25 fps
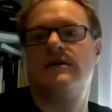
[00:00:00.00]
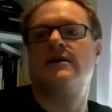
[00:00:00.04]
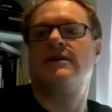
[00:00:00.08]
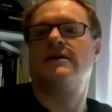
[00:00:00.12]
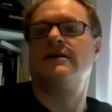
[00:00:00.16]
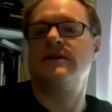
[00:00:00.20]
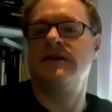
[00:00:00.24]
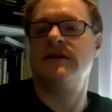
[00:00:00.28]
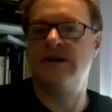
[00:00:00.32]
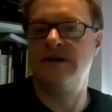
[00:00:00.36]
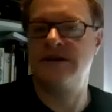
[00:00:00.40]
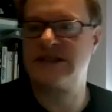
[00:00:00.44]

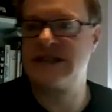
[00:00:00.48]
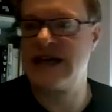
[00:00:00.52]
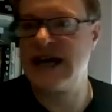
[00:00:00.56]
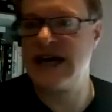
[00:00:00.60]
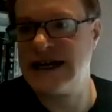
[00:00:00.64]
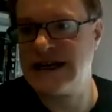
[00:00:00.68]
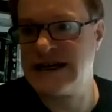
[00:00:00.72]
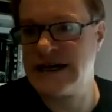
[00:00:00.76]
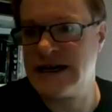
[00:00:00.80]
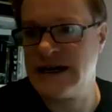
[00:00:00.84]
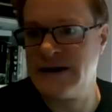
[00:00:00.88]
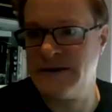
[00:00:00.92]
you'd
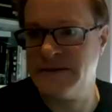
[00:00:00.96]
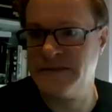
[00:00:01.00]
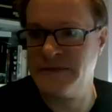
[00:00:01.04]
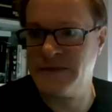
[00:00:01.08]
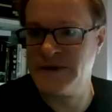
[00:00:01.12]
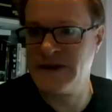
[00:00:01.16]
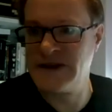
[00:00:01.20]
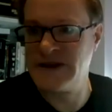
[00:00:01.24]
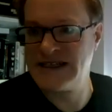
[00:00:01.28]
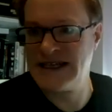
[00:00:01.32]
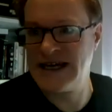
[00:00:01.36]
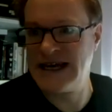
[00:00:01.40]
take a
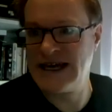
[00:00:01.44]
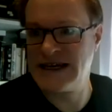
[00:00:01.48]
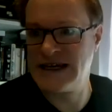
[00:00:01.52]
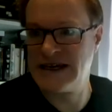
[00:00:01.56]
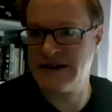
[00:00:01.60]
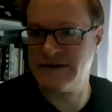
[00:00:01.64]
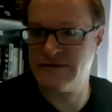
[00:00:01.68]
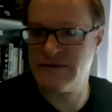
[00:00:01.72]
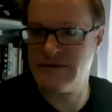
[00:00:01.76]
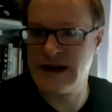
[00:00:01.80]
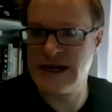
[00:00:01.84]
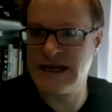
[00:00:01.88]

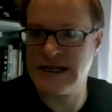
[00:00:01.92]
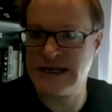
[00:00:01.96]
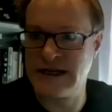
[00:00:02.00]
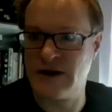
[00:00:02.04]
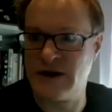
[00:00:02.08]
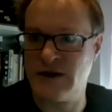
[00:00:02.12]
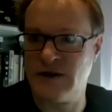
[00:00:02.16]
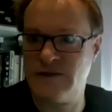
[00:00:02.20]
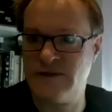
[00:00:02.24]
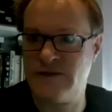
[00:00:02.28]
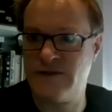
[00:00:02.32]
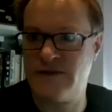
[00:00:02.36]
reading
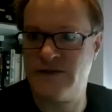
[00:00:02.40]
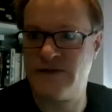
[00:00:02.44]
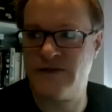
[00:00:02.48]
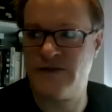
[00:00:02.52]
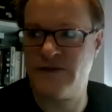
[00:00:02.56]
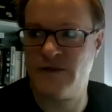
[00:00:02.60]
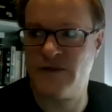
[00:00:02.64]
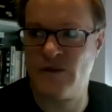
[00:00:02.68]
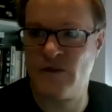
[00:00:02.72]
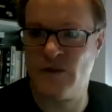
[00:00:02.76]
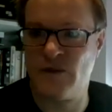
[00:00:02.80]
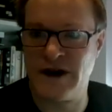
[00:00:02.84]
off
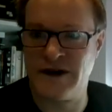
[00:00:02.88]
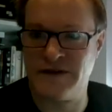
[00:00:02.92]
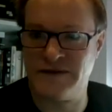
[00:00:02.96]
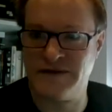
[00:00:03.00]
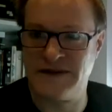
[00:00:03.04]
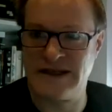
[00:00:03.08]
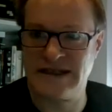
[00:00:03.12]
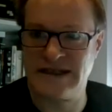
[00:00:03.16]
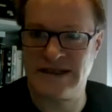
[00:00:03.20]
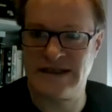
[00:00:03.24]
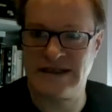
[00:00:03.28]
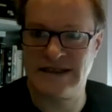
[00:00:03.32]
one of
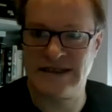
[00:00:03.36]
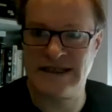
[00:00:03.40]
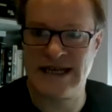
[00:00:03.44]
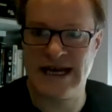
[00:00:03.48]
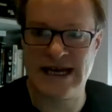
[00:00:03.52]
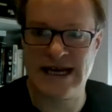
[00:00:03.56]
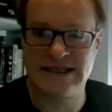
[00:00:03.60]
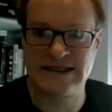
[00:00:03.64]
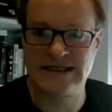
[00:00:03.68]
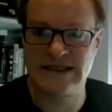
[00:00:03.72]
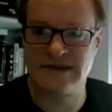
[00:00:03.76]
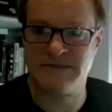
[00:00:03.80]
the
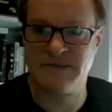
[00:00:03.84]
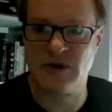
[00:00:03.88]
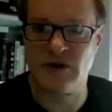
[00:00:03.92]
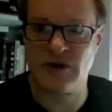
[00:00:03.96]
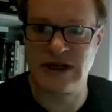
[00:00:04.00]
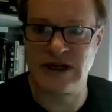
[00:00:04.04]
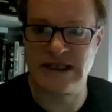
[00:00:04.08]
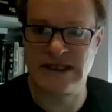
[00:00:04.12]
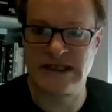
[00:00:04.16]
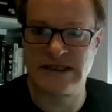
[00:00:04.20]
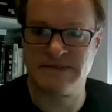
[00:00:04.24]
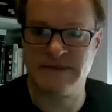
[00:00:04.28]
test
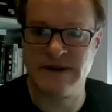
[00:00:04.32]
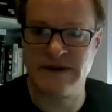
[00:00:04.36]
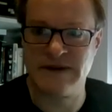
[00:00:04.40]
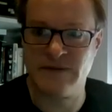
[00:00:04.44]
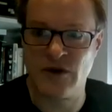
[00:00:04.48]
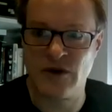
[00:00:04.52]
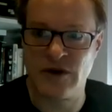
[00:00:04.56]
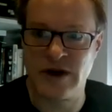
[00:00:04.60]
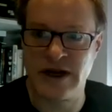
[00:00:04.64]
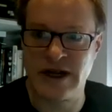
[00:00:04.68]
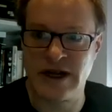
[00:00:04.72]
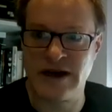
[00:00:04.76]
points
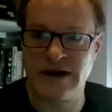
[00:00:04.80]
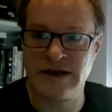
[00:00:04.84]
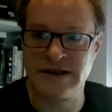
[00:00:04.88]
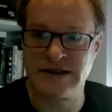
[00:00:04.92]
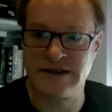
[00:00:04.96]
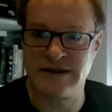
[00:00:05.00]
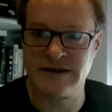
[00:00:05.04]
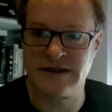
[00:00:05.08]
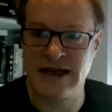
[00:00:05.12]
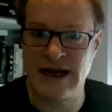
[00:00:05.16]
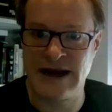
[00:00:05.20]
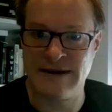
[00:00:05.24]
before it goes
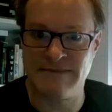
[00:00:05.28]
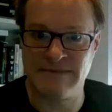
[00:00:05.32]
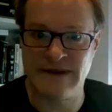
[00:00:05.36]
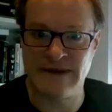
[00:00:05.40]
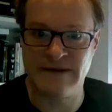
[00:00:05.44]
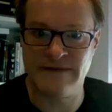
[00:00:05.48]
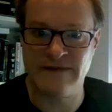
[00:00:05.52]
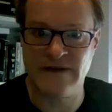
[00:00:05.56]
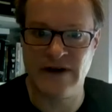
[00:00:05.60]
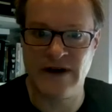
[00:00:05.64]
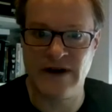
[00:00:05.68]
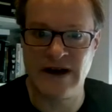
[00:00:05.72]
through the
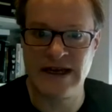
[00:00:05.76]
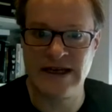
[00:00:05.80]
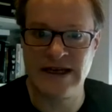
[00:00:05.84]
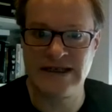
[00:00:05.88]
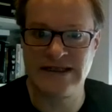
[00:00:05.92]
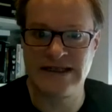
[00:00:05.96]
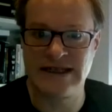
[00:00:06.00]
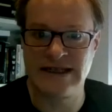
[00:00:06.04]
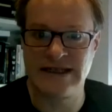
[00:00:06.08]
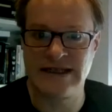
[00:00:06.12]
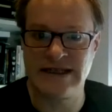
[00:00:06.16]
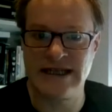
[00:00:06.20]

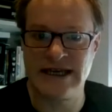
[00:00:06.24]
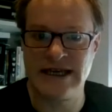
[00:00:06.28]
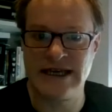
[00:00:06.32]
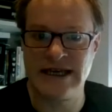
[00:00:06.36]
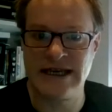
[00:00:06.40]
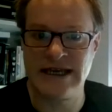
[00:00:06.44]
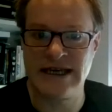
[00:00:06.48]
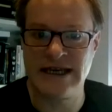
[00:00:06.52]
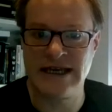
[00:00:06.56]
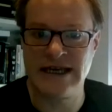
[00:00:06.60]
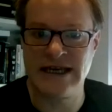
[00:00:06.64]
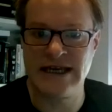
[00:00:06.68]
amplifiers in
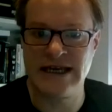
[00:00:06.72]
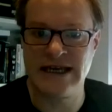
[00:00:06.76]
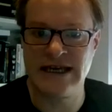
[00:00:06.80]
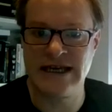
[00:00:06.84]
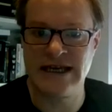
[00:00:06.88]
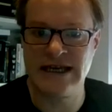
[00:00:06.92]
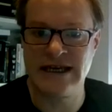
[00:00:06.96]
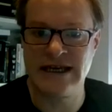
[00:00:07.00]
the